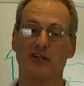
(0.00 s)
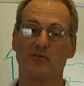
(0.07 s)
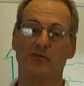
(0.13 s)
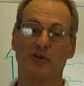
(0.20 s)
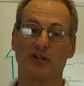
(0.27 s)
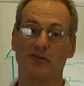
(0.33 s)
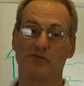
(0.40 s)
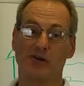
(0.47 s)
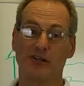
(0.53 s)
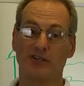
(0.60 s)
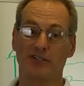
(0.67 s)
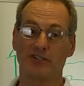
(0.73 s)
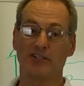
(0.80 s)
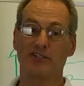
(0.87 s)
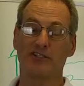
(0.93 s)
umbrella
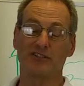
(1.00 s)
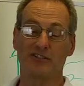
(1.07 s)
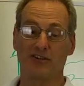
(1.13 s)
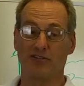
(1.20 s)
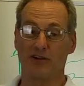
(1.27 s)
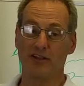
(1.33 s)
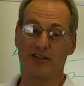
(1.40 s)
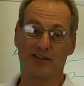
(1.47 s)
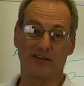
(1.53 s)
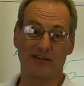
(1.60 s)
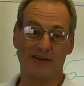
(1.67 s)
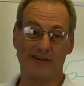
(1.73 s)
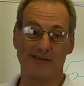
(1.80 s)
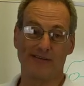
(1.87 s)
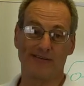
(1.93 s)
policy is a great thing to
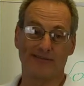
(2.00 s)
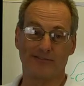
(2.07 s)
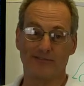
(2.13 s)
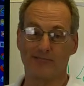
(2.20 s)
have.